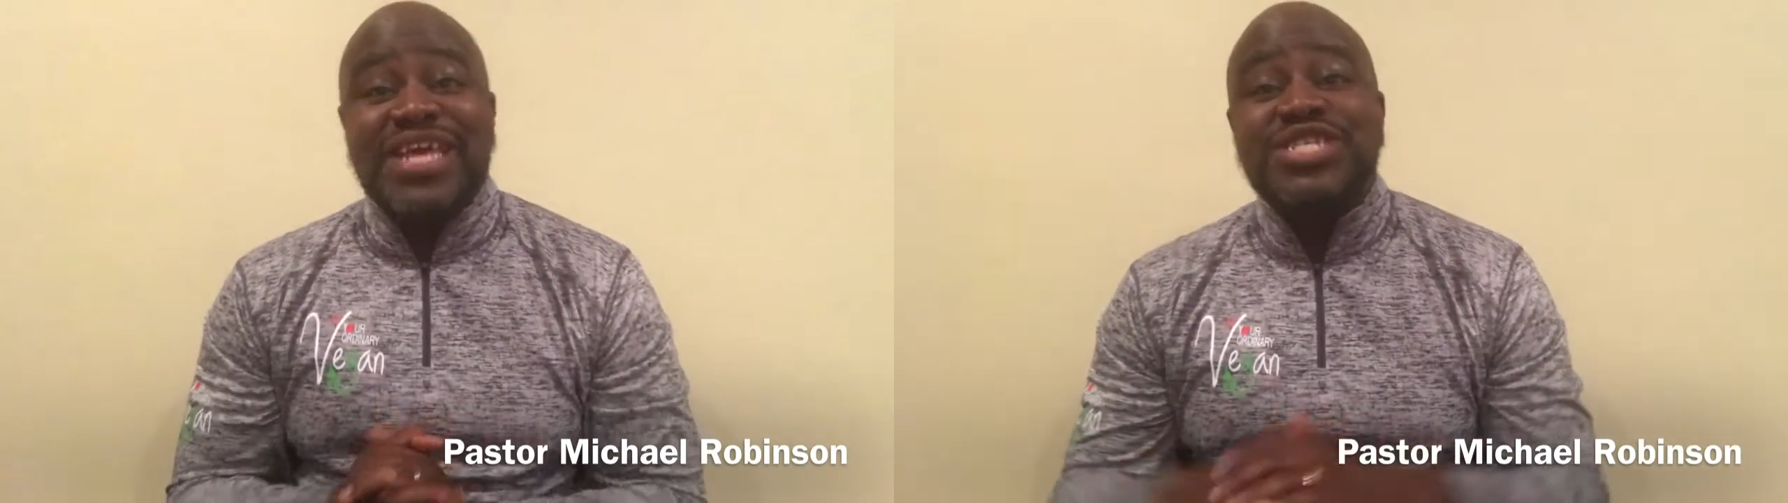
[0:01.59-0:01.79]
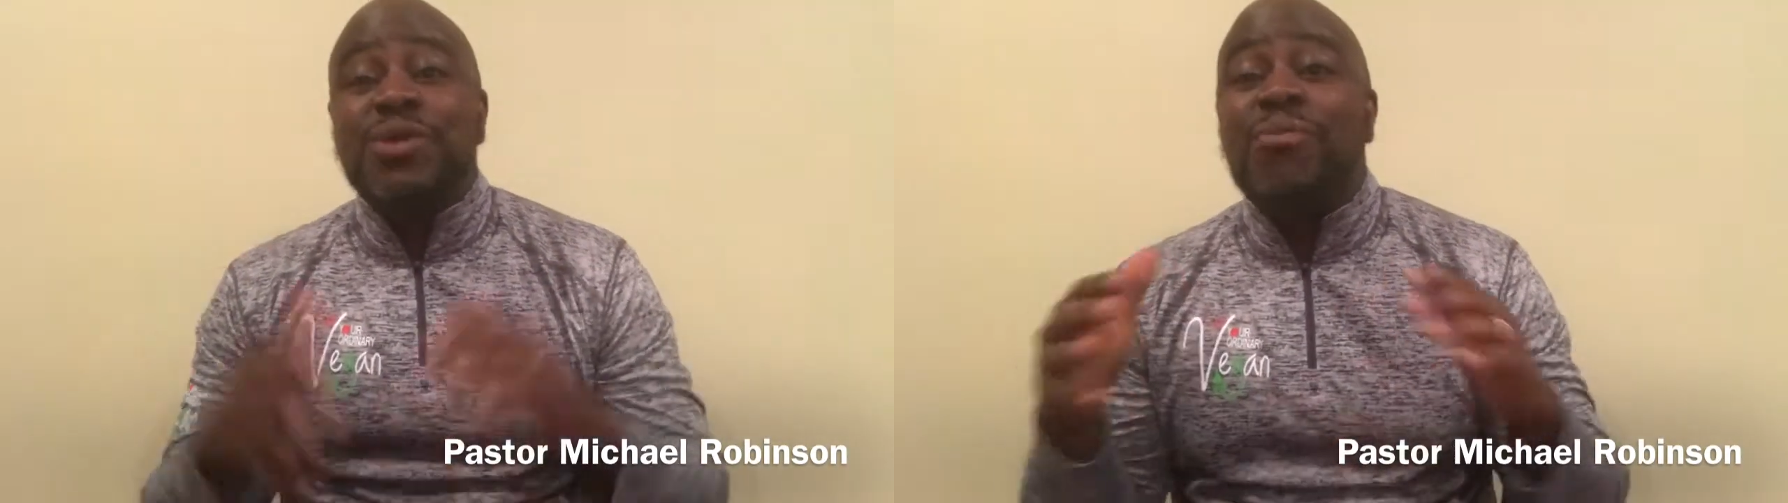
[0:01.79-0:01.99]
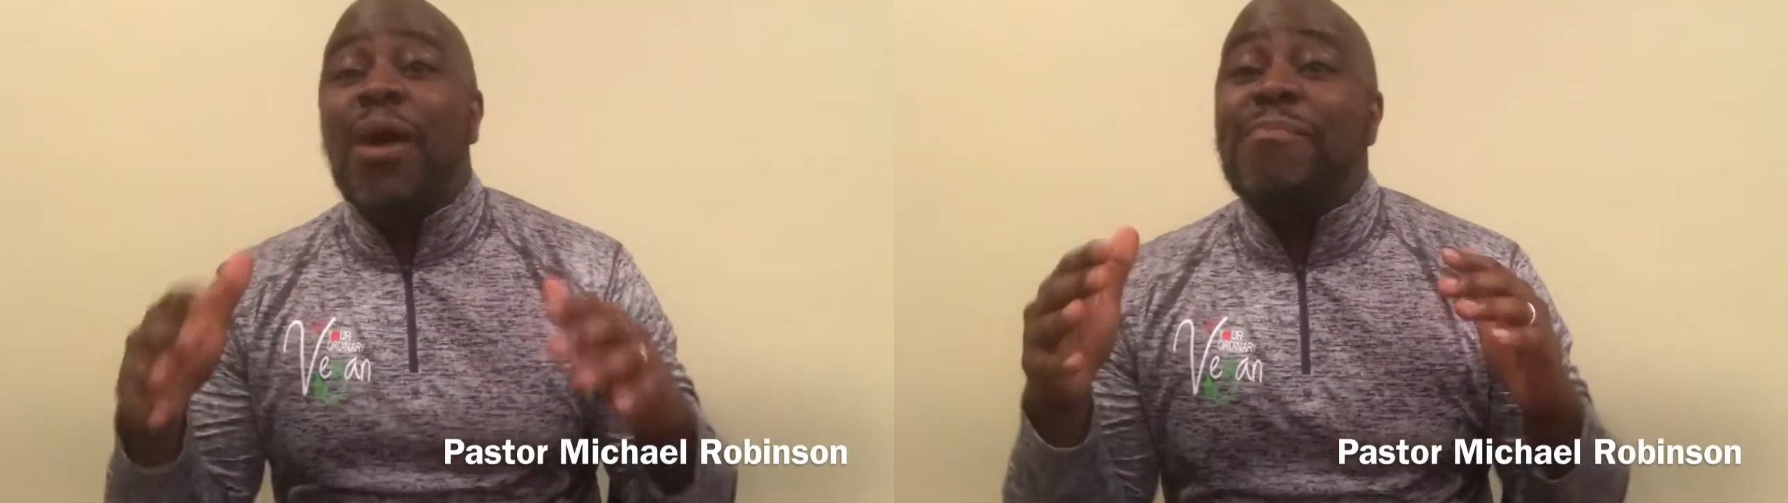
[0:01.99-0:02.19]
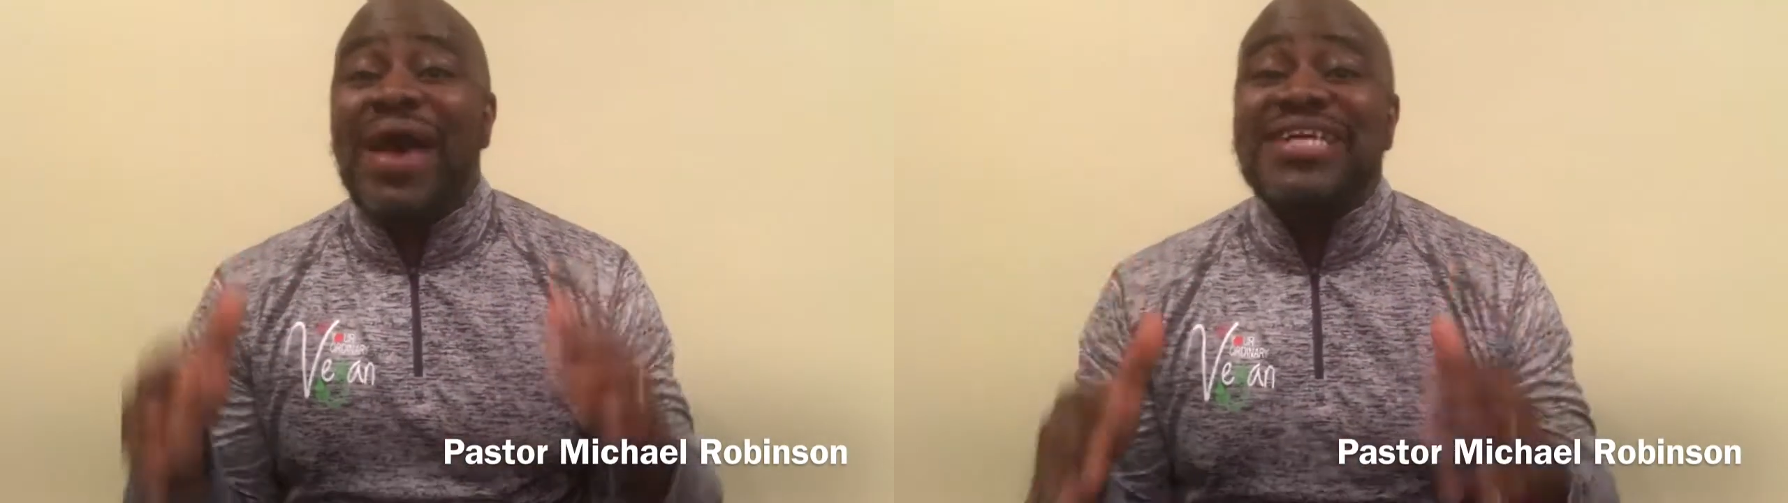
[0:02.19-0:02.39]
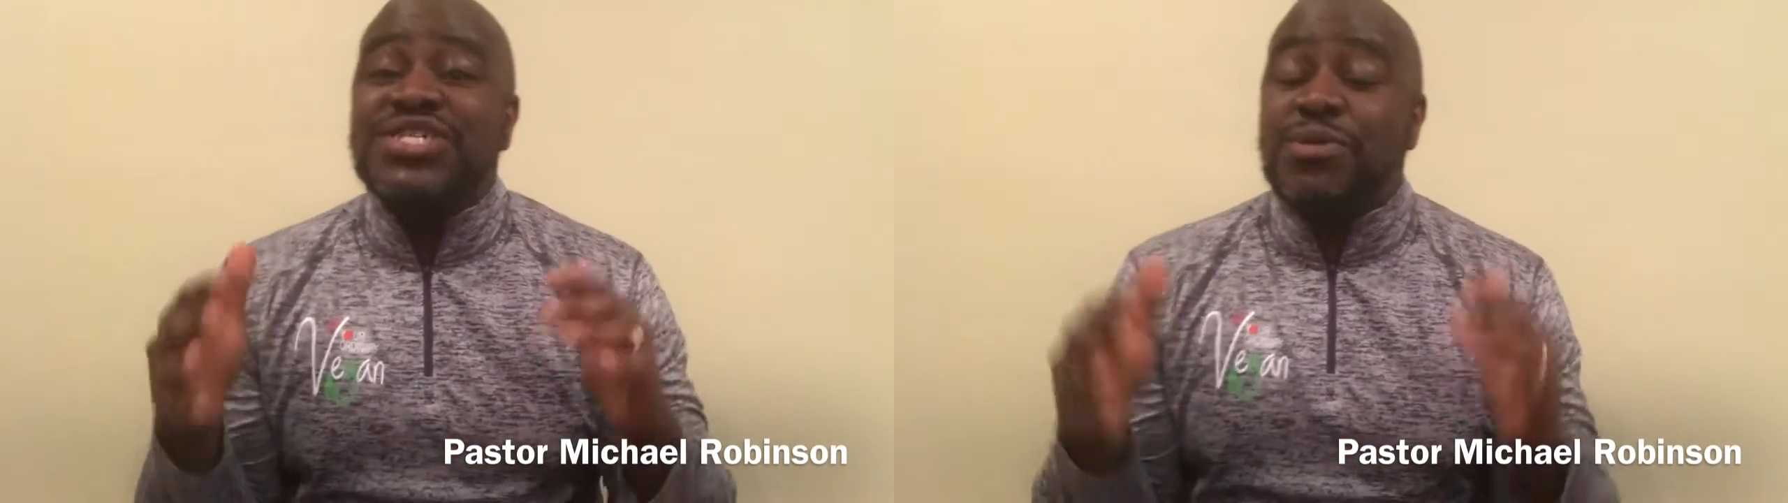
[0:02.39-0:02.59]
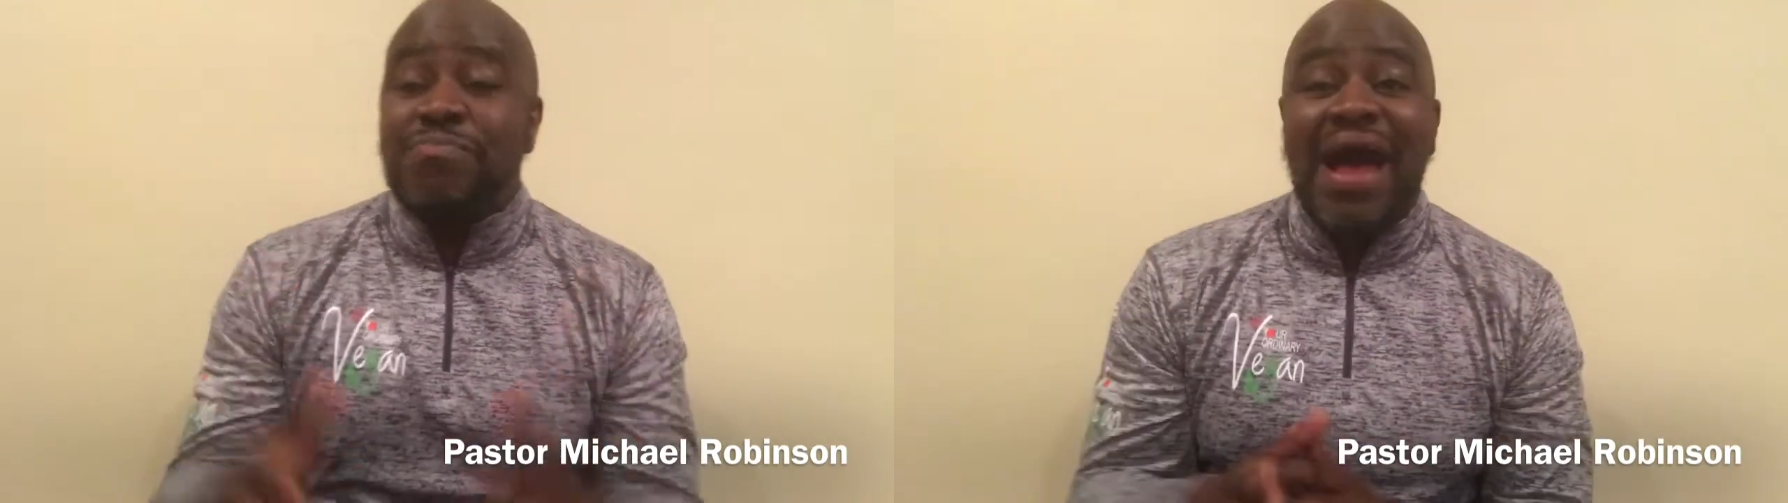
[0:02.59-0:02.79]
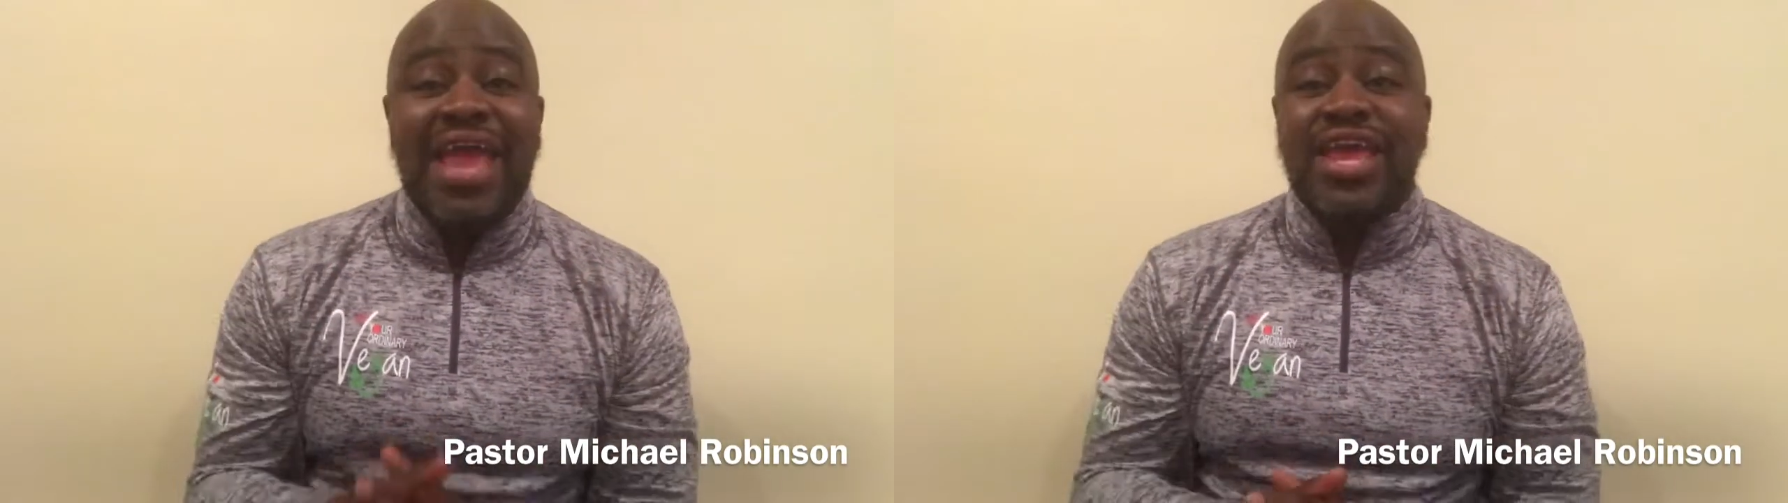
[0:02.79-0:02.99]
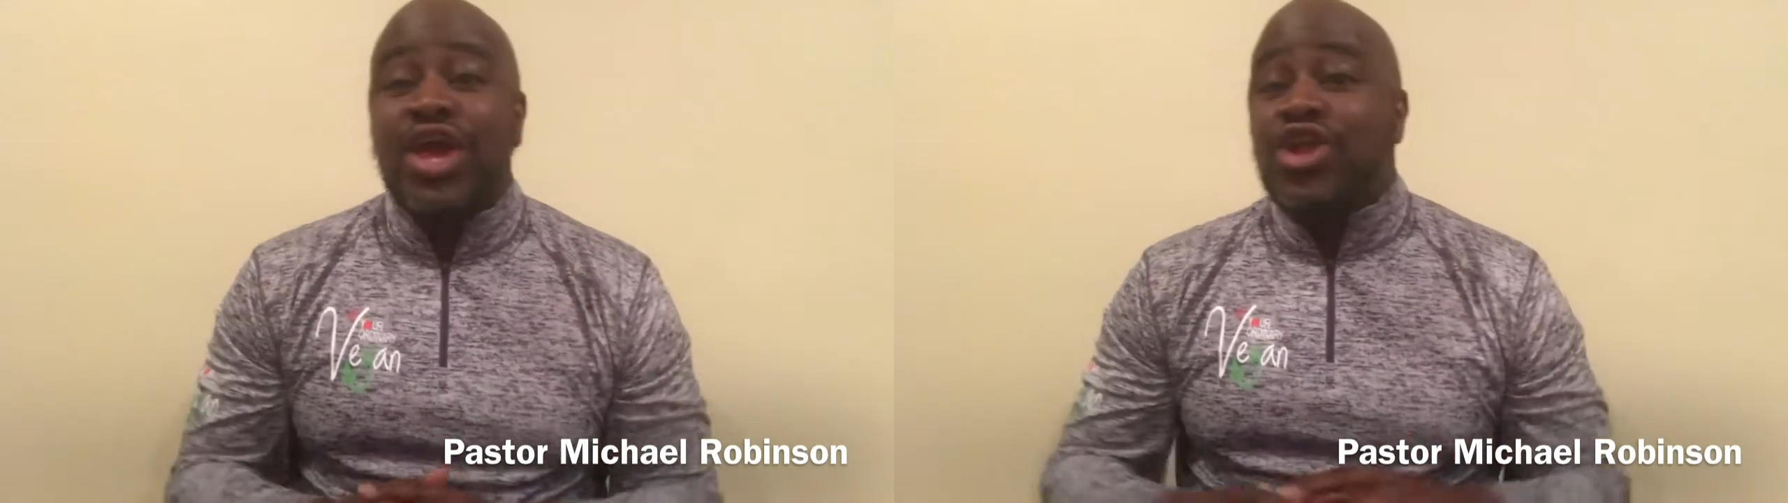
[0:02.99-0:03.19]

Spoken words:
It's your boy, Pastor Mike,